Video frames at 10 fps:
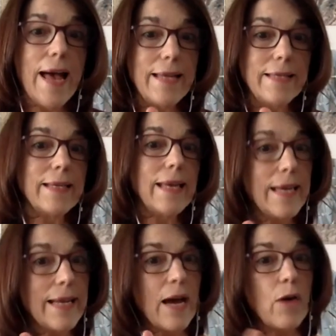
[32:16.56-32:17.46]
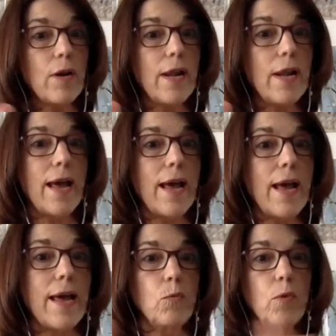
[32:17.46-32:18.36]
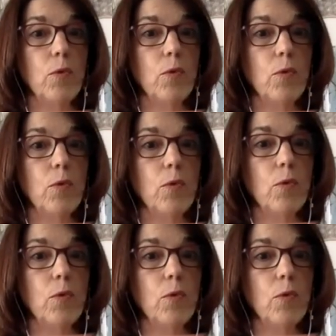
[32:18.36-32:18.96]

And in our lives, well,